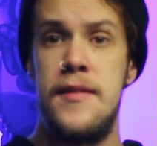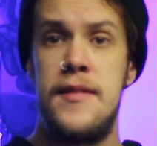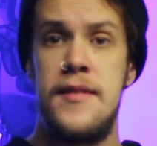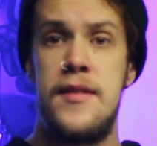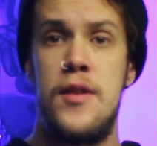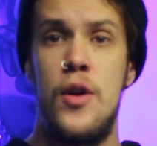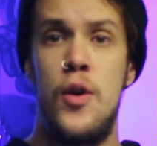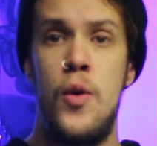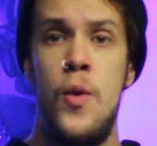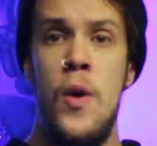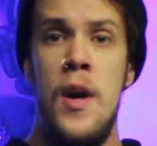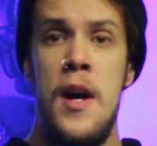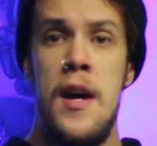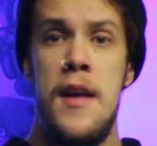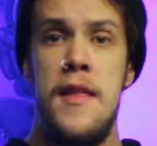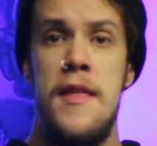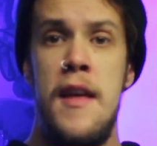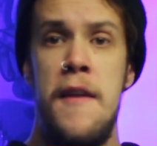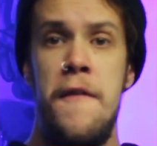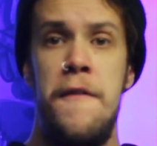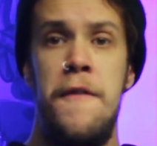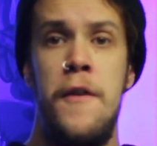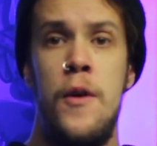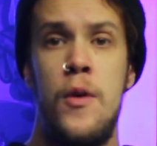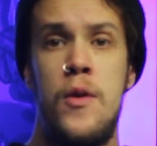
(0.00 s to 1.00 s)
So
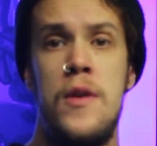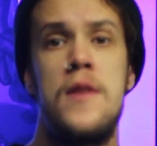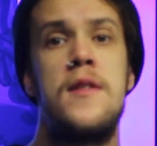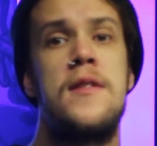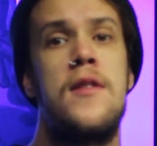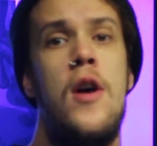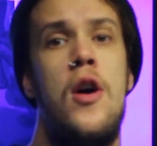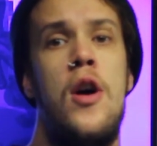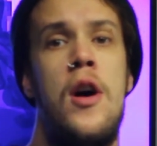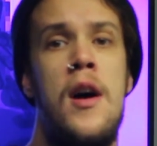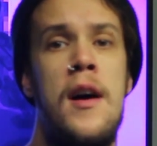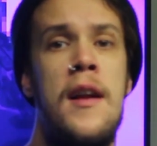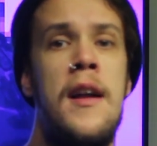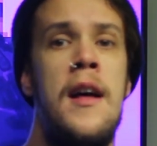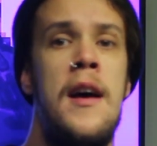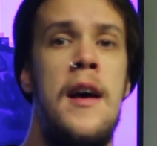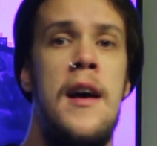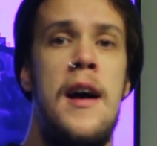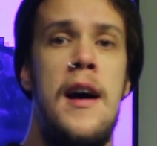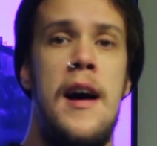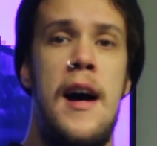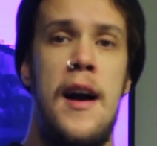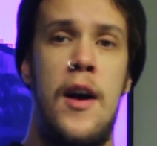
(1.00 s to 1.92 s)
they focus on